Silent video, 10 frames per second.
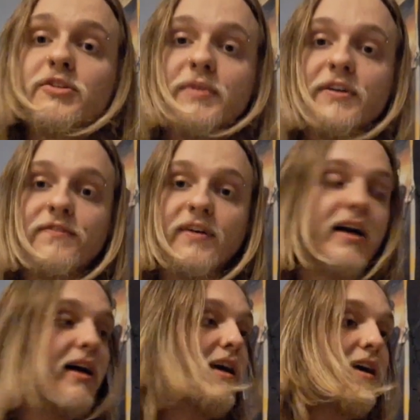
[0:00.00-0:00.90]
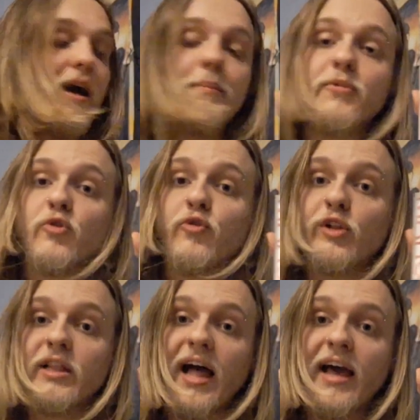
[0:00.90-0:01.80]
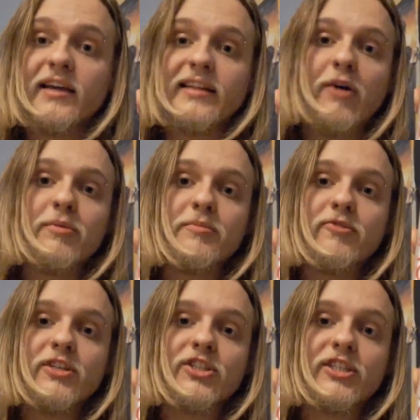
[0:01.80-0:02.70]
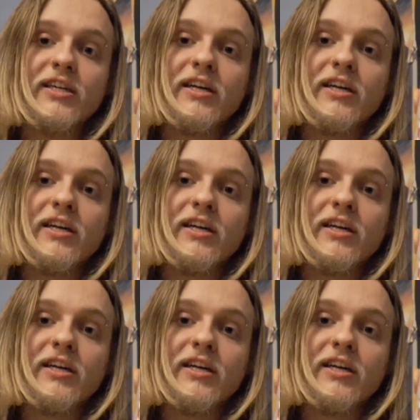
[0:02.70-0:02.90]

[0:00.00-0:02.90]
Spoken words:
with A Beautiful Lie, an album which